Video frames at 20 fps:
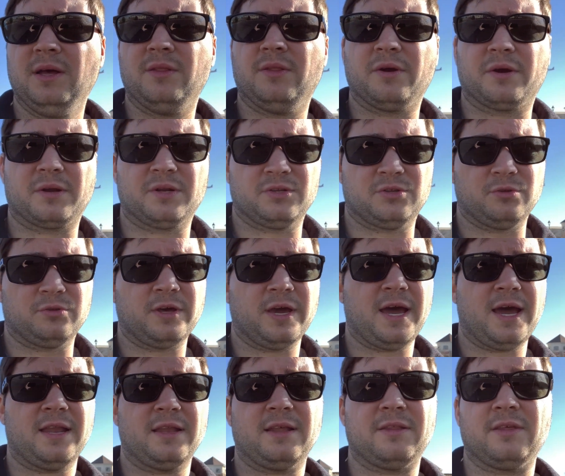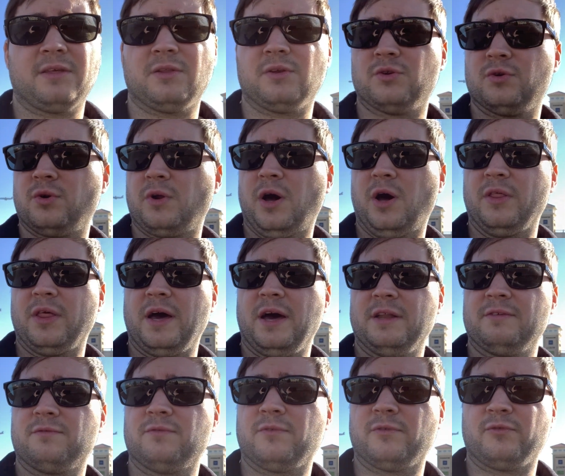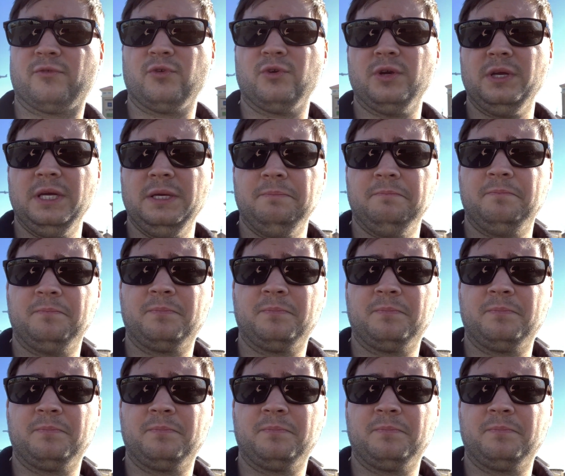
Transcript: They're going to do that. I think they're doing all that for free.